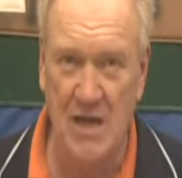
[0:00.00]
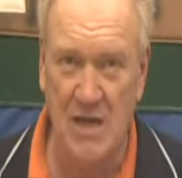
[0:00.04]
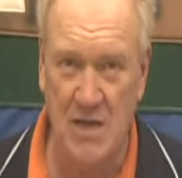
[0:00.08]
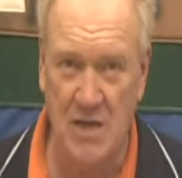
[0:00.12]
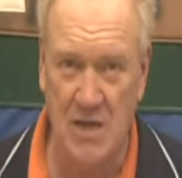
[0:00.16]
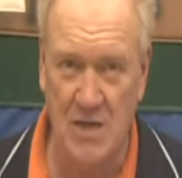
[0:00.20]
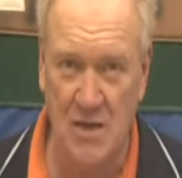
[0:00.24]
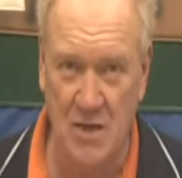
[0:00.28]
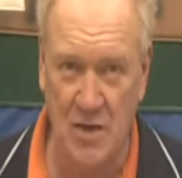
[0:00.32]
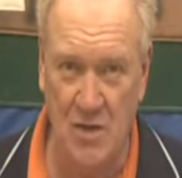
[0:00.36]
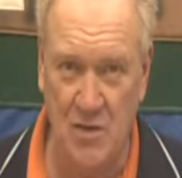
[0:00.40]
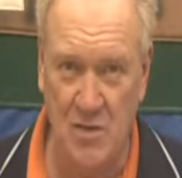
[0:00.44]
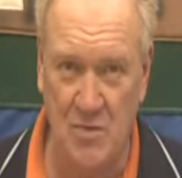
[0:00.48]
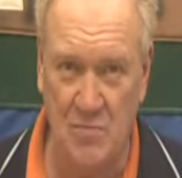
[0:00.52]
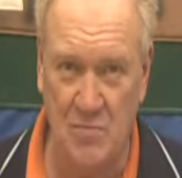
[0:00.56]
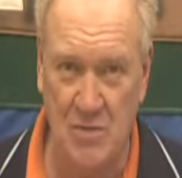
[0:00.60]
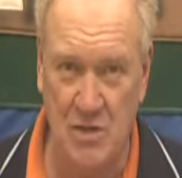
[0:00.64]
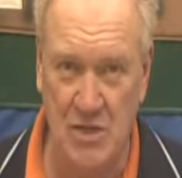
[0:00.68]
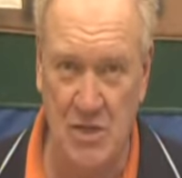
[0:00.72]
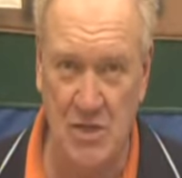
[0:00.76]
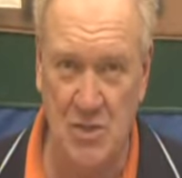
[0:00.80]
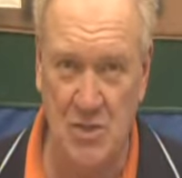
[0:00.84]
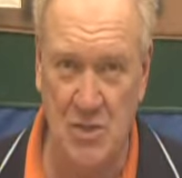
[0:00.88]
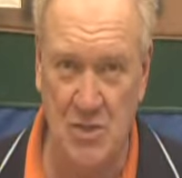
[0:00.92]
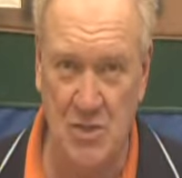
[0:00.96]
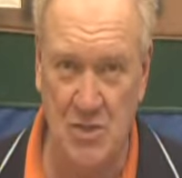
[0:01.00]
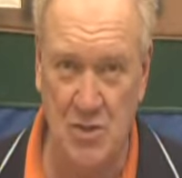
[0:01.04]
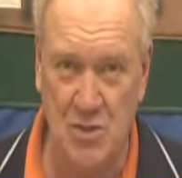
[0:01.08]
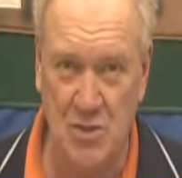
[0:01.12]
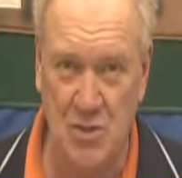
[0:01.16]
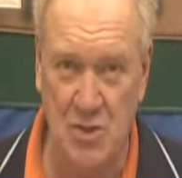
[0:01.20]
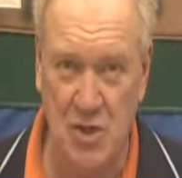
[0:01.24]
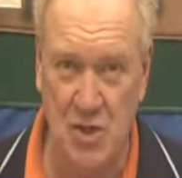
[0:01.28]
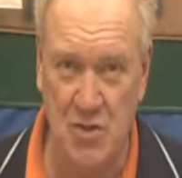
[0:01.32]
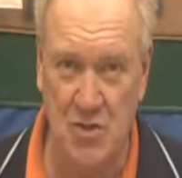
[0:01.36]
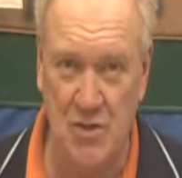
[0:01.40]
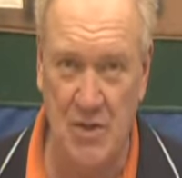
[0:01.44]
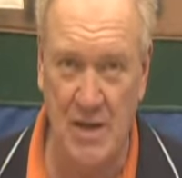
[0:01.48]
In other business,
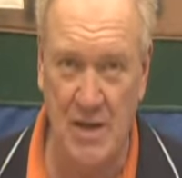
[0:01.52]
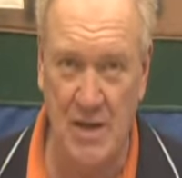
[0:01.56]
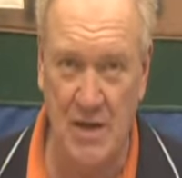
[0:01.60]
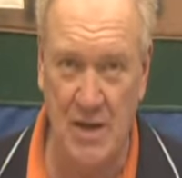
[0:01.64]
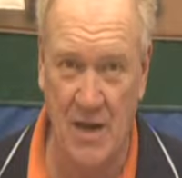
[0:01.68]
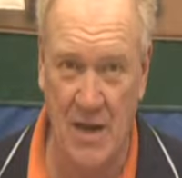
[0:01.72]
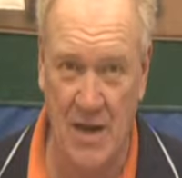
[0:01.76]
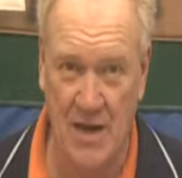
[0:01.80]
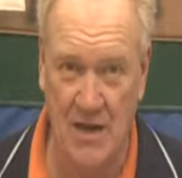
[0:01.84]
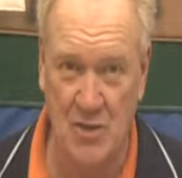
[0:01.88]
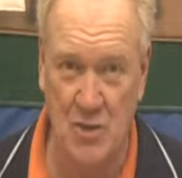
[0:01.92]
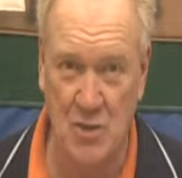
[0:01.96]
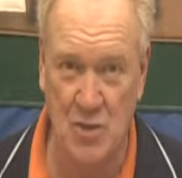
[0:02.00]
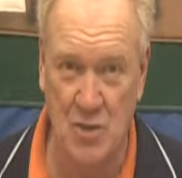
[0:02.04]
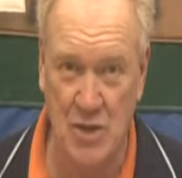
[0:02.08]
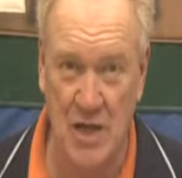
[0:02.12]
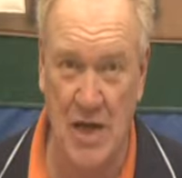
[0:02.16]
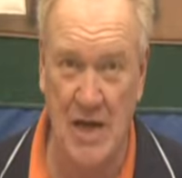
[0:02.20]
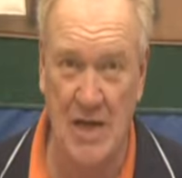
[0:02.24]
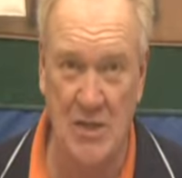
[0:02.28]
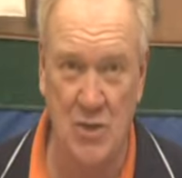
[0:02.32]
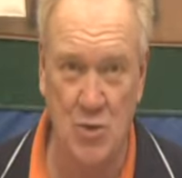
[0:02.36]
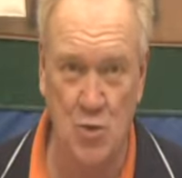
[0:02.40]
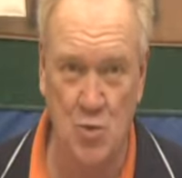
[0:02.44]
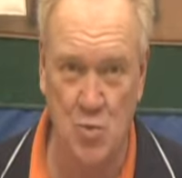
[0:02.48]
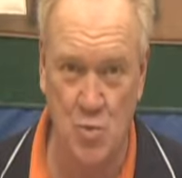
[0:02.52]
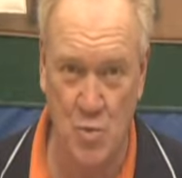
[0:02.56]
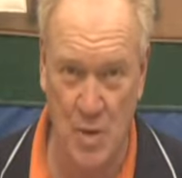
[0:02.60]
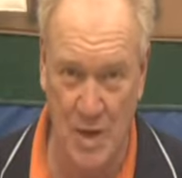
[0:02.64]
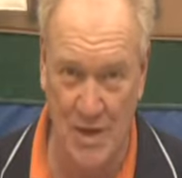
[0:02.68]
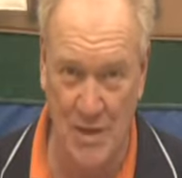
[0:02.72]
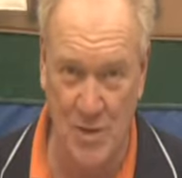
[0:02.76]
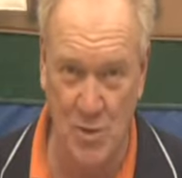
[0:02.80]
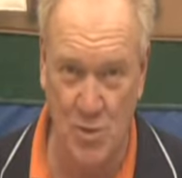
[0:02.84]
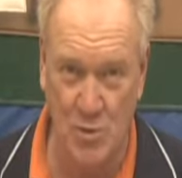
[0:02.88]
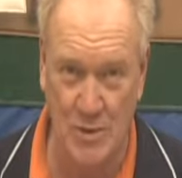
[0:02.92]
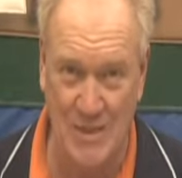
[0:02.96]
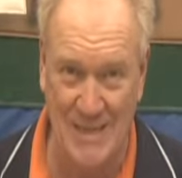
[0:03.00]
during last night's
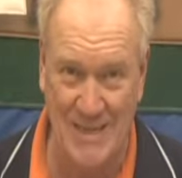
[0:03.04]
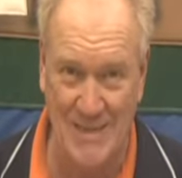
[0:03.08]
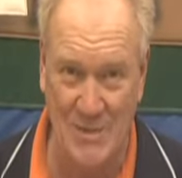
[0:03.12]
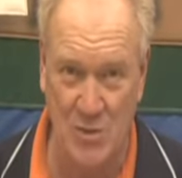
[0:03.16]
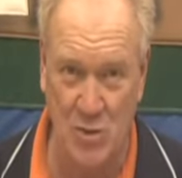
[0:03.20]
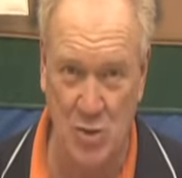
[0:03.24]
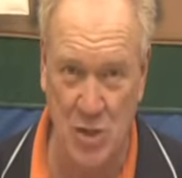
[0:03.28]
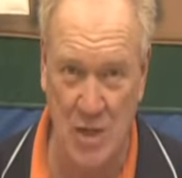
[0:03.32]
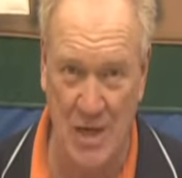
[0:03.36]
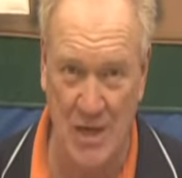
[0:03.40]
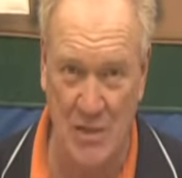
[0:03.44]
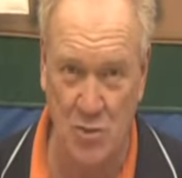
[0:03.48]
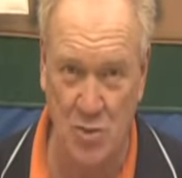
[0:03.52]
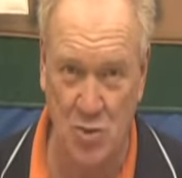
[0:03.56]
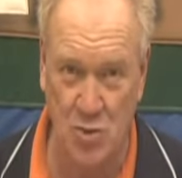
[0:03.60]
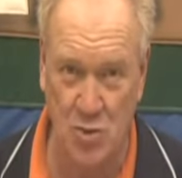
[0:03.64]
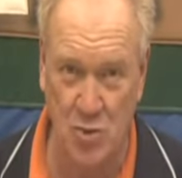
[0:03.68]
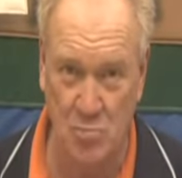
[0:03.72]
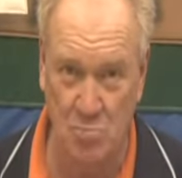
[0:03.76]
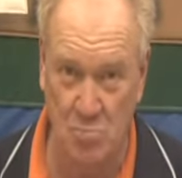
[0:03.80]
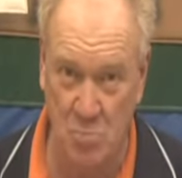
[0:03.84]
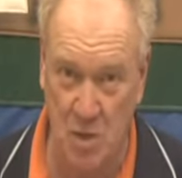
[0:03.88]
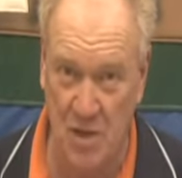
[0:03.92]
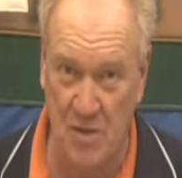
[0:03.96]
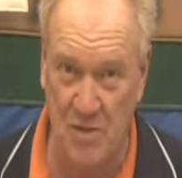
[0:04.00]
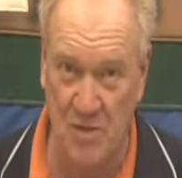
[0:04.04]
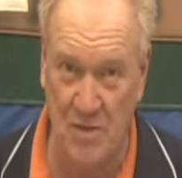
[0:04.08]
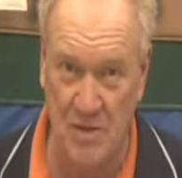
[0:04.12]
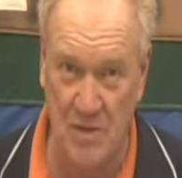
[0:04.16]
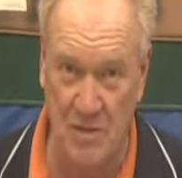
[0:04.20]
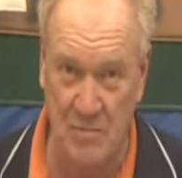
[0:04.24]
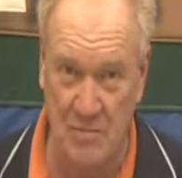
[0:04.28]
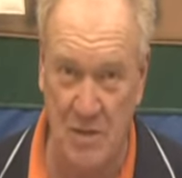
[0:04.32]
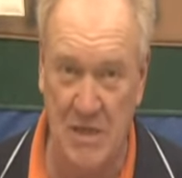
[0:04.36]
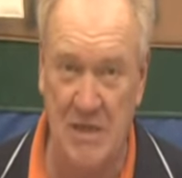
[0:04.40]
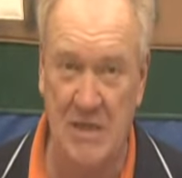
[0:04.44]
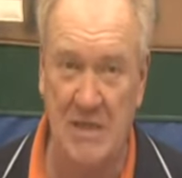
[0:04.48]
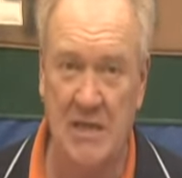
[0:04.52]
regularly scheduled monthly
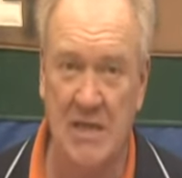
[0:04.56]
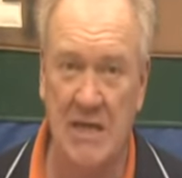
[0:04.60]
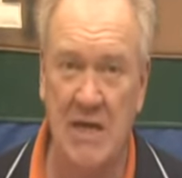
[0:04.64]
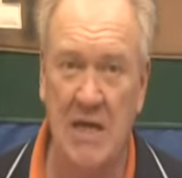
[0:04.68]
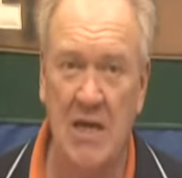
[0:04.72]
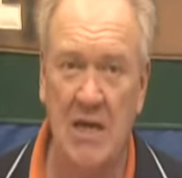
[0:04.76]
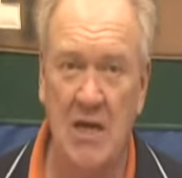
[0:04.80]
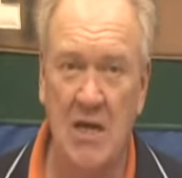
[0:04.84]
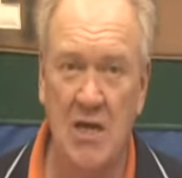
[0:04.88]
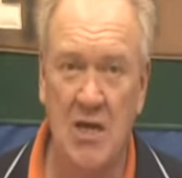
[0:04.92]
meeting,